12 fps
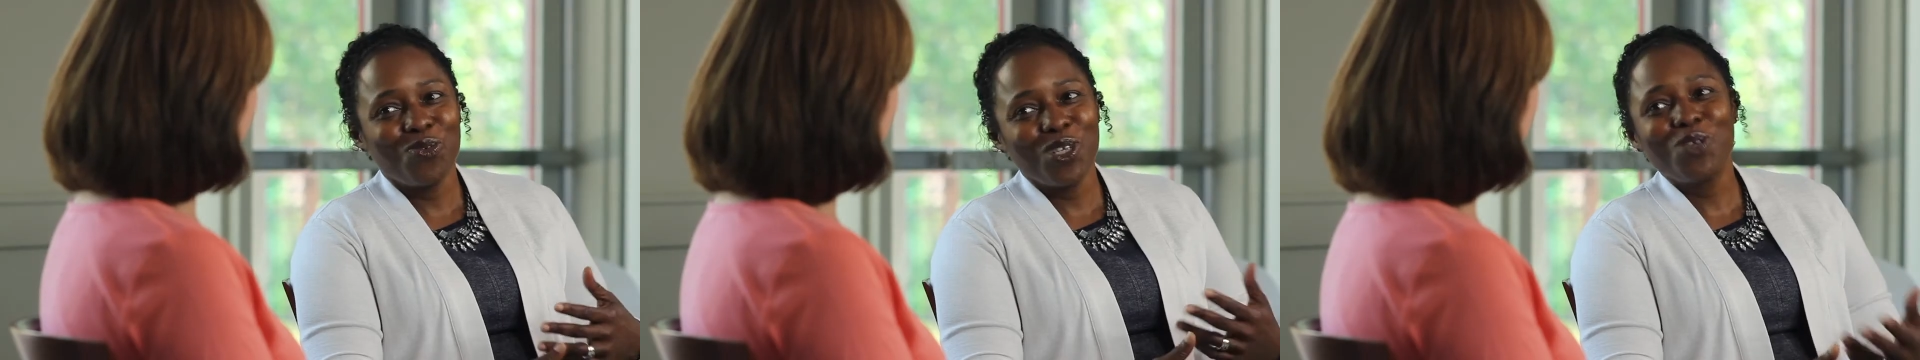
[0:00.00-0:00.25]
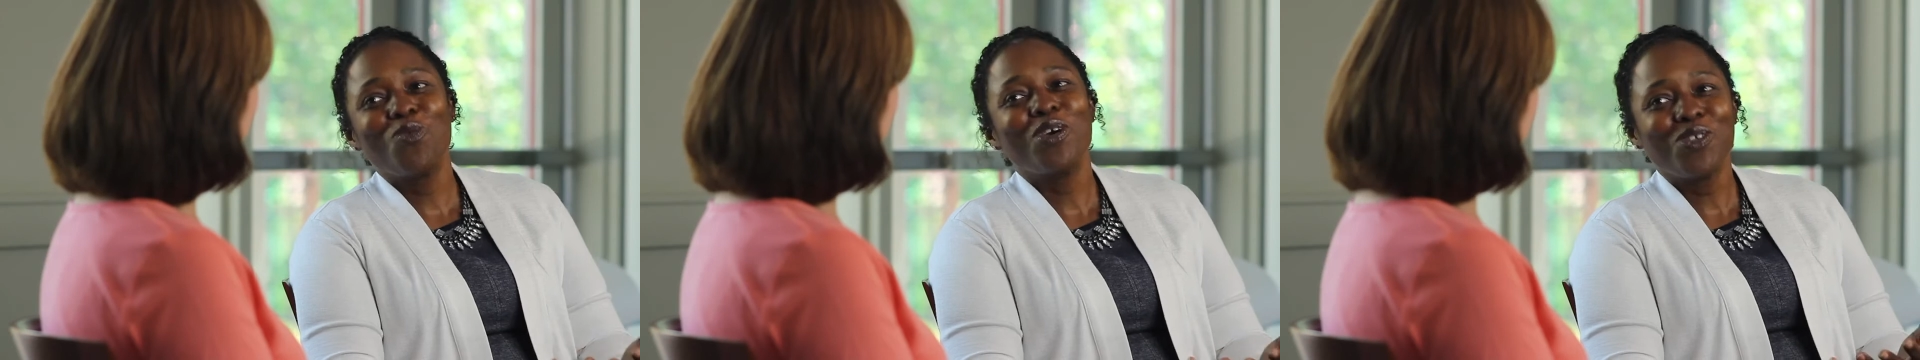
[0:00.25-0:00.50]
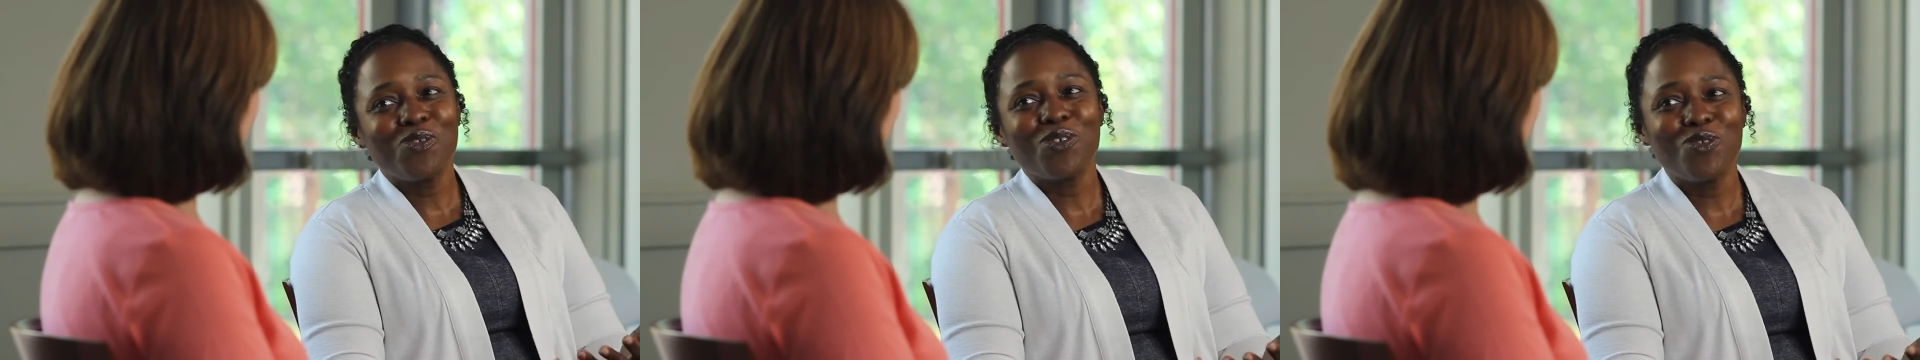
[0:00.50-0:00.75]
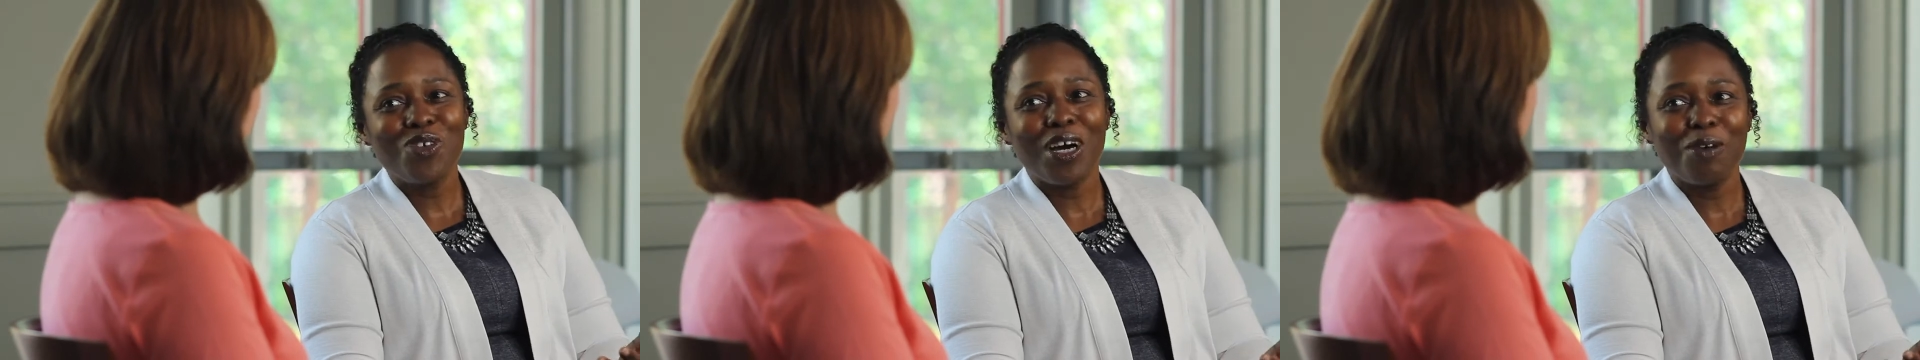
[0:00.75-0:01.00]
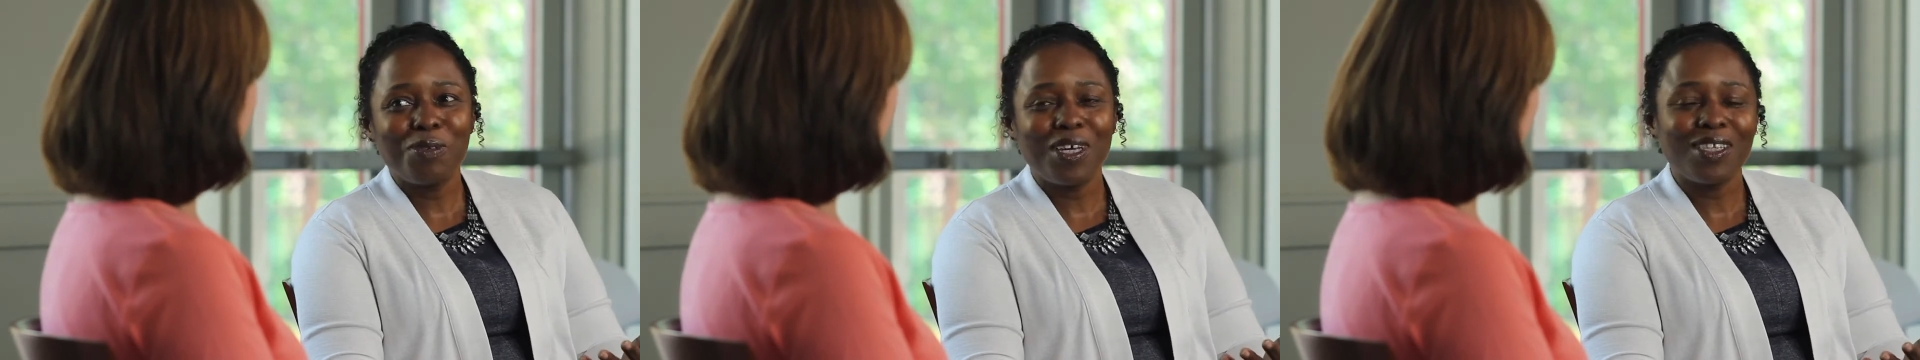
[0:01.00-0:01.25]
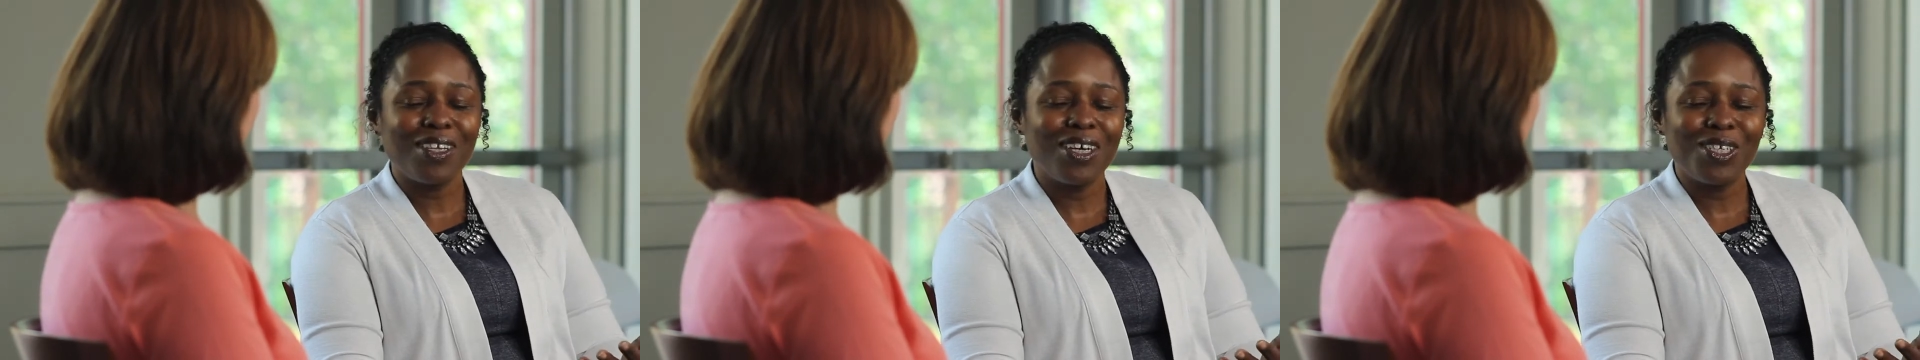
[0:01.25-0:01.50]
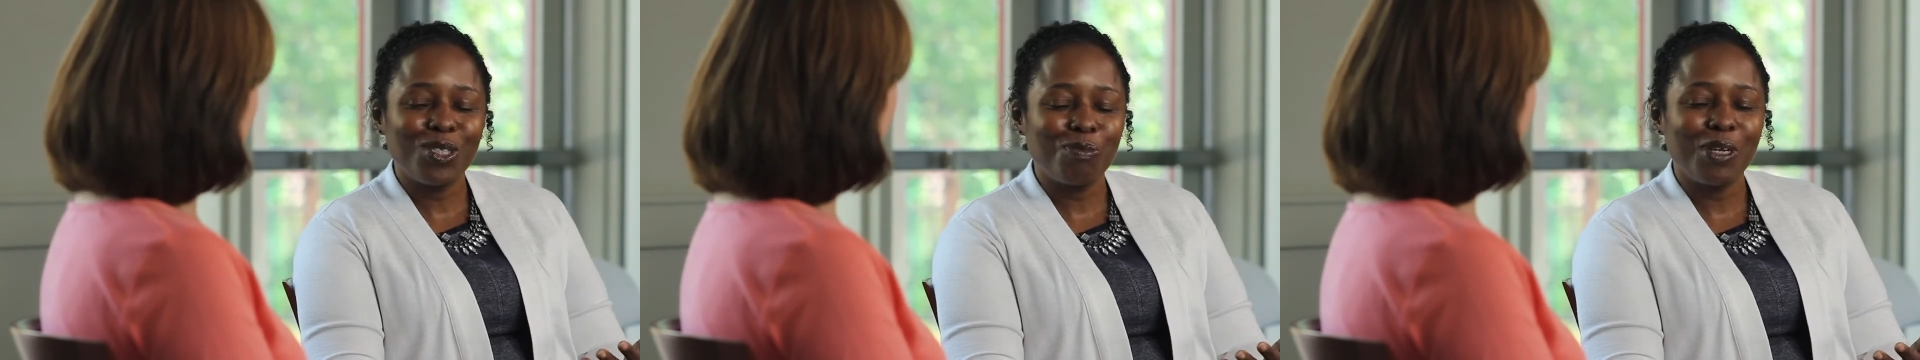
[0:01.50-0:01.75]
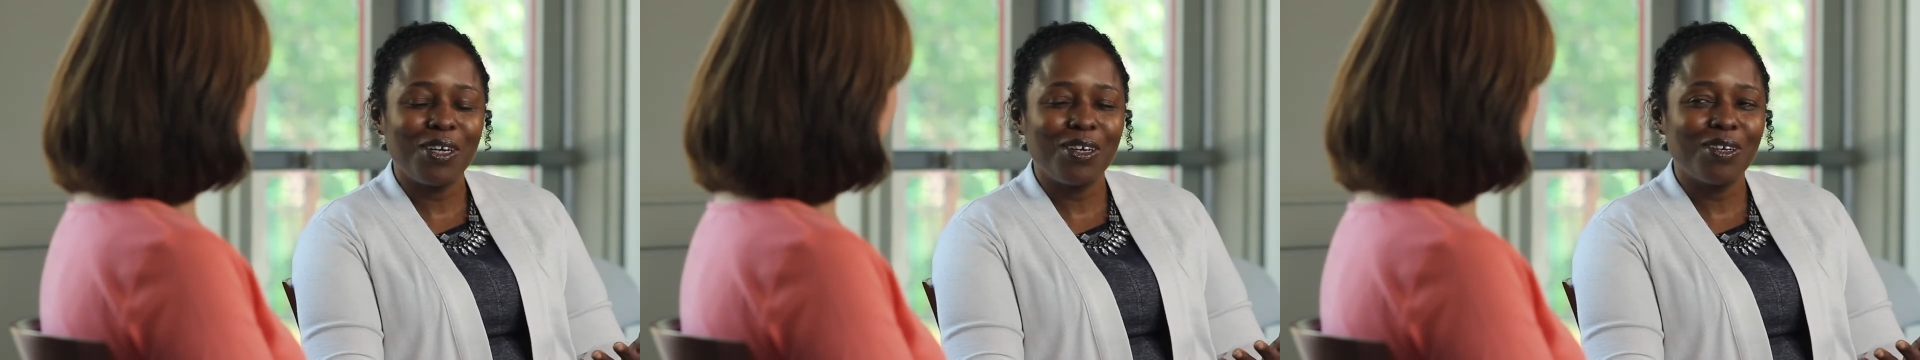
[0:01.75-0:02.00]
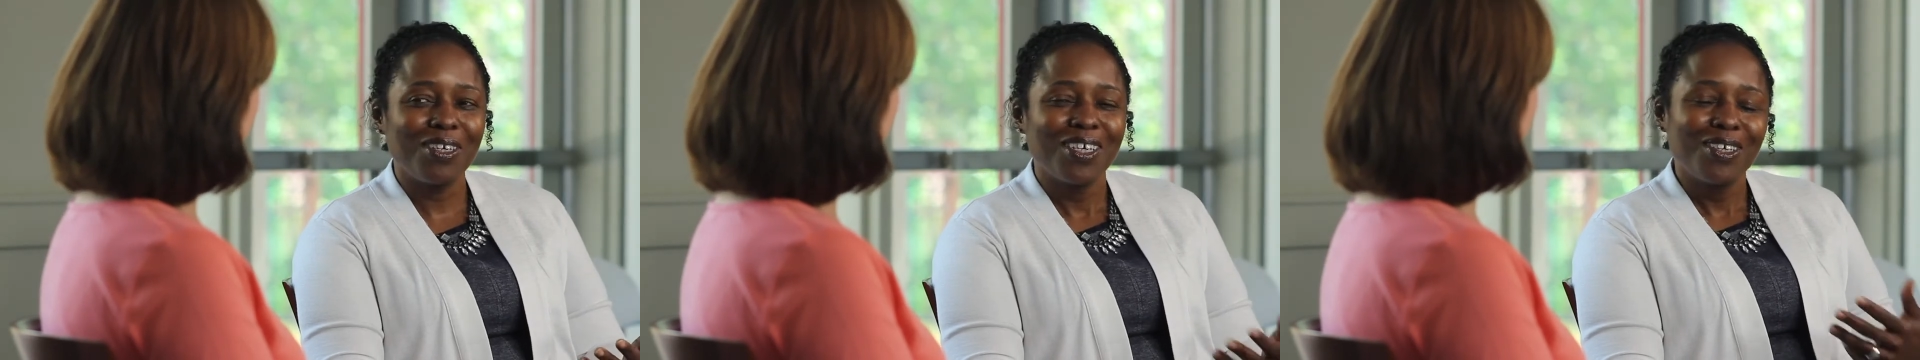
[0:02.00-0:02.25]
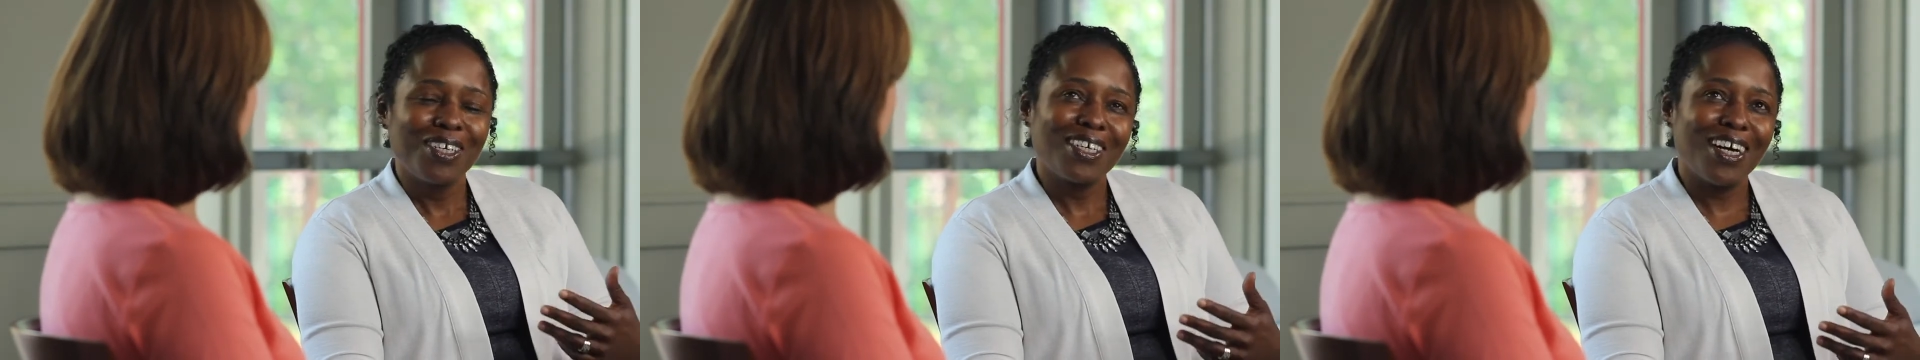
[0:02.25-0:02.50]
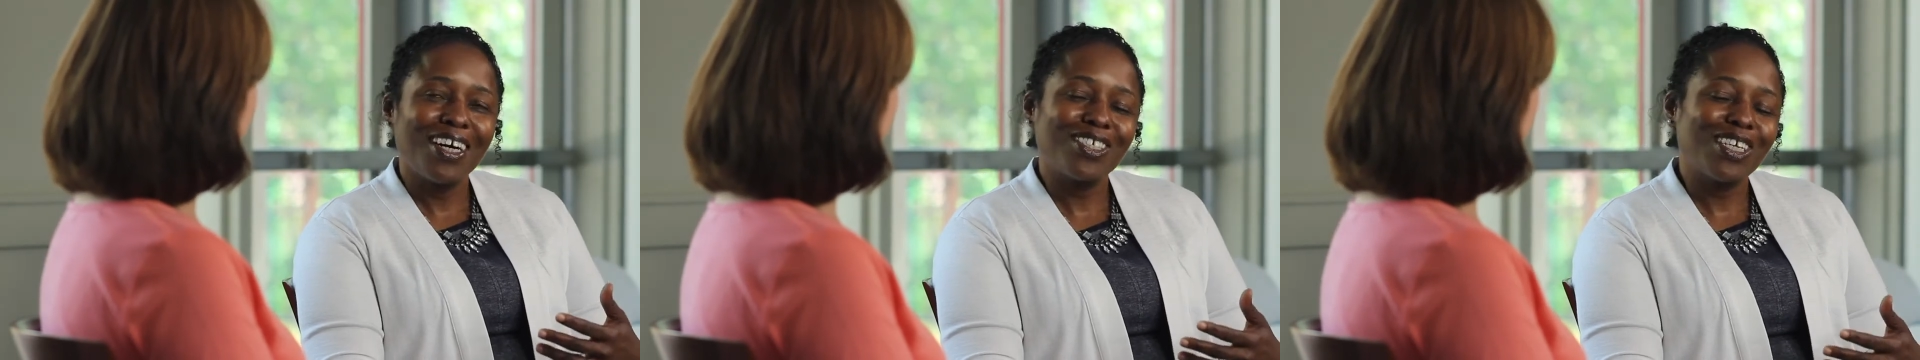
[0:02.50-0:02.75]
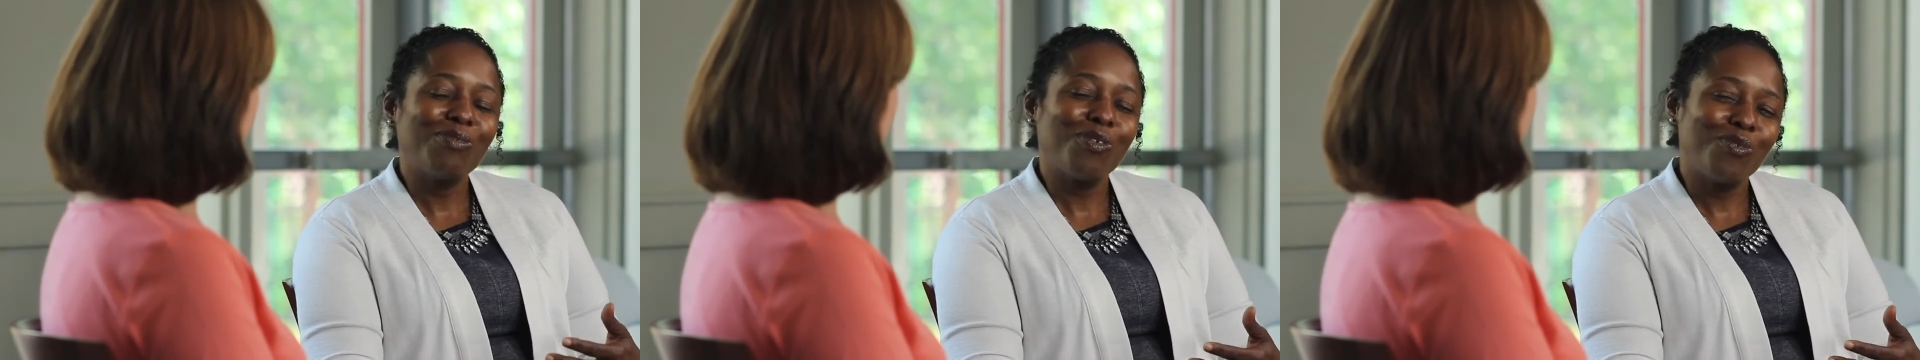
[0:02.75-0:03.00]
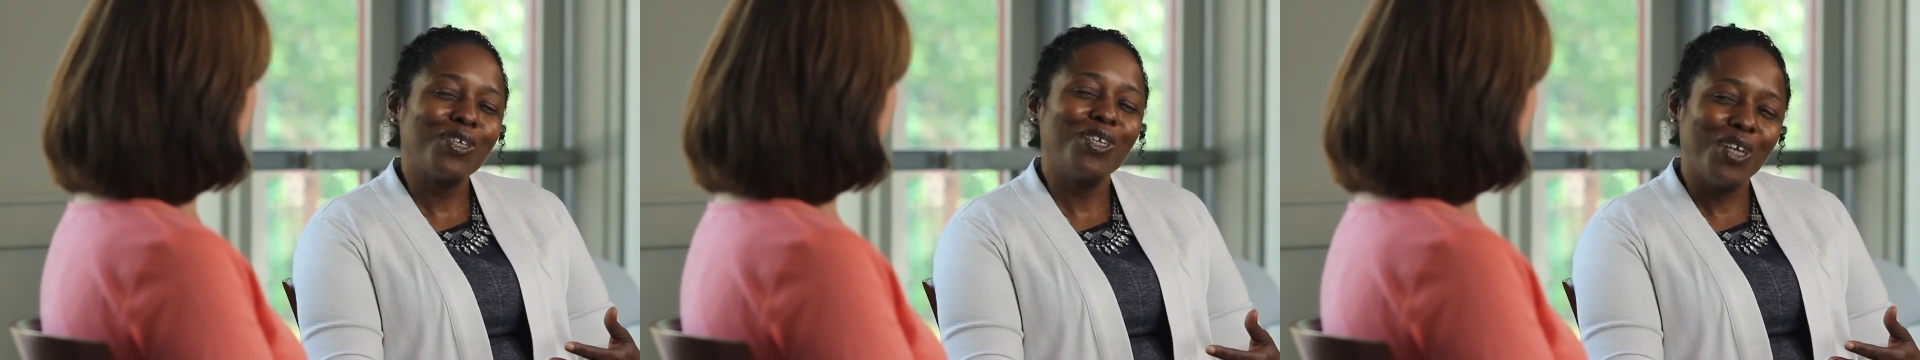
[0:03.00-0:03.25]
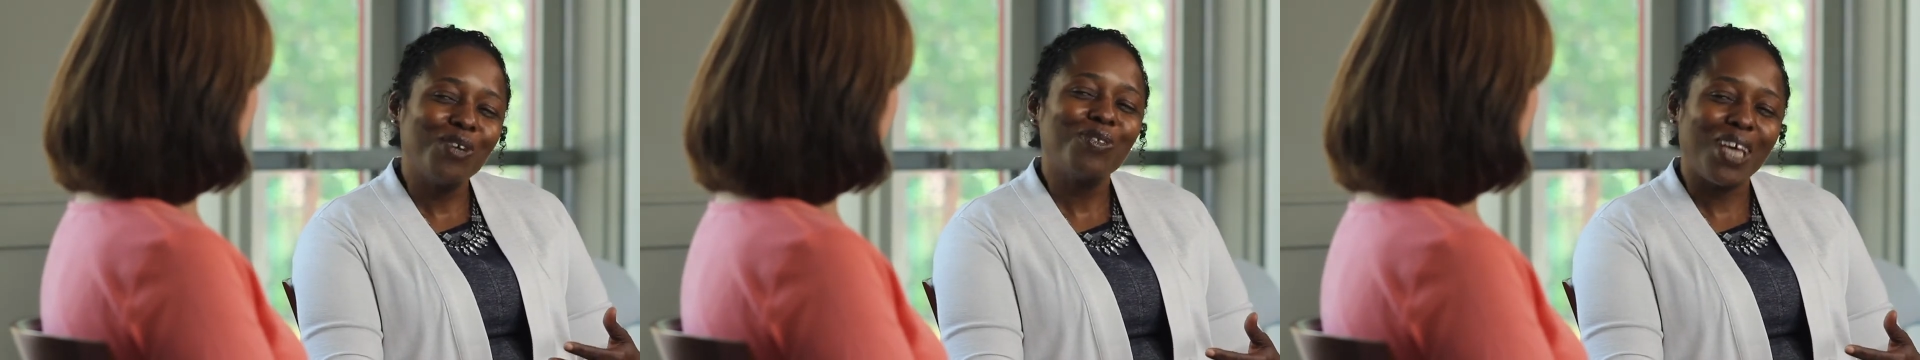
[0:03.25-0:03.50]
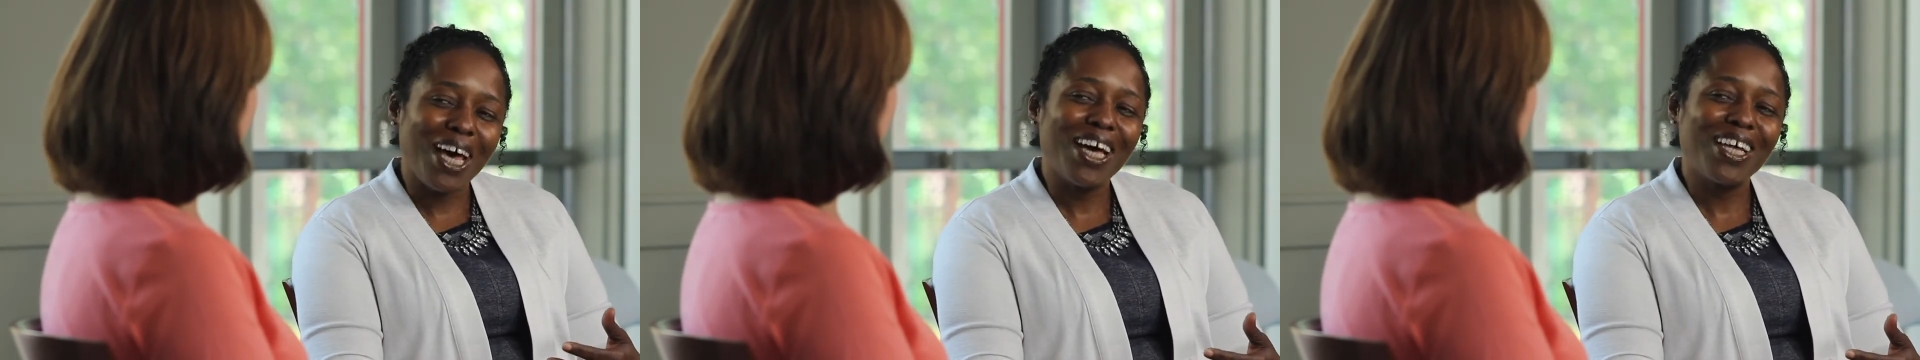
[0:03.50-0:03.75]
did a really wonderful job. And I thought as a parent, gosh, I would want to know